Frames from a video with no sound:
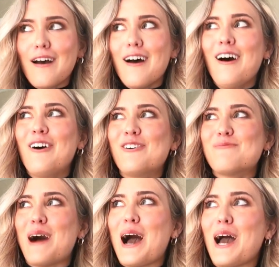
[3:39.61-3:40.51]

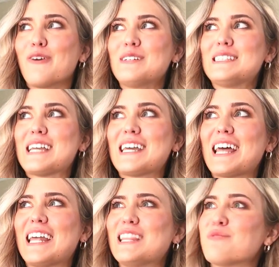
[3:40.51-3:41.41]
I would say
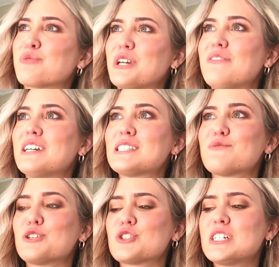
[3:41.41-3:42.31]
that in the previous
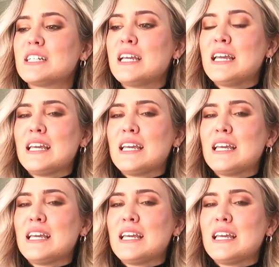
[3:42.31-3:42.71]
version,